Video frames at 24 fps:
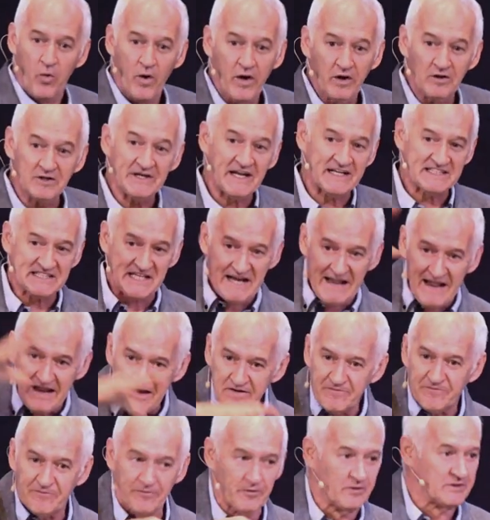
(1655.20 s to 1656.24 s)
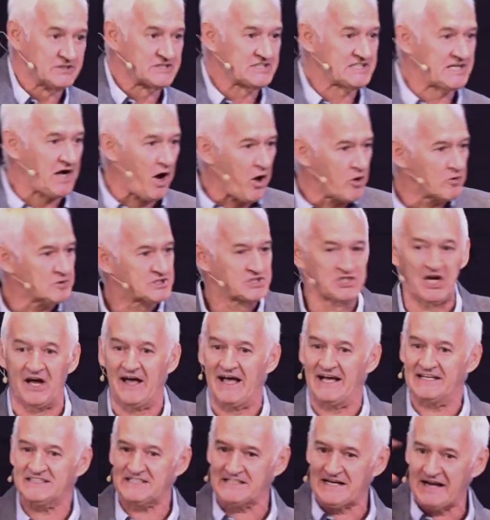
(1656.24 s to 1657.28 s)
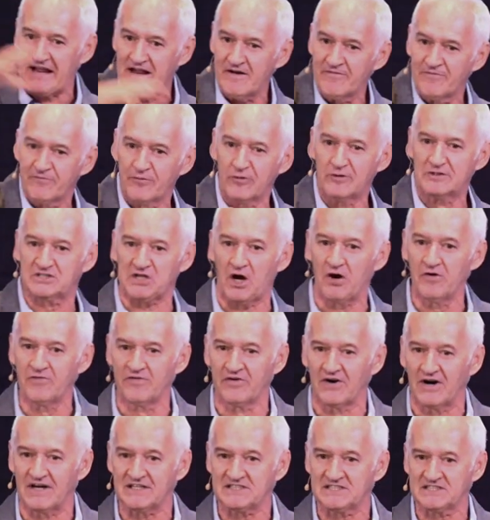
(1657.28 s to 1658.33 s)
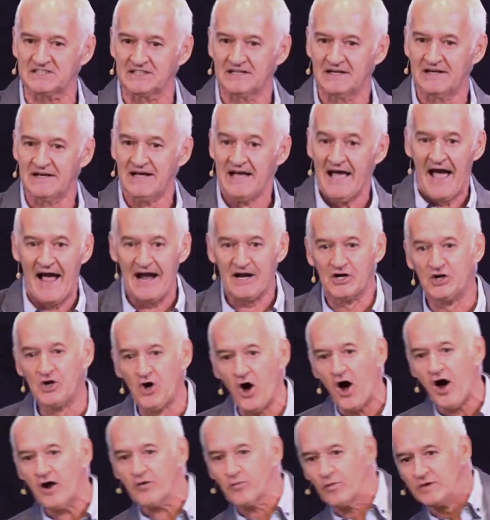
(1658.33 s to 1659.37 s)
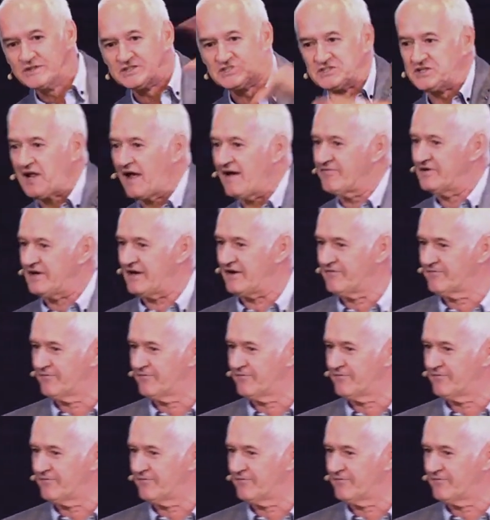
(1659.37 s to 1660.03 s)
world has an influence, culture has an influence over us, and God wants to have an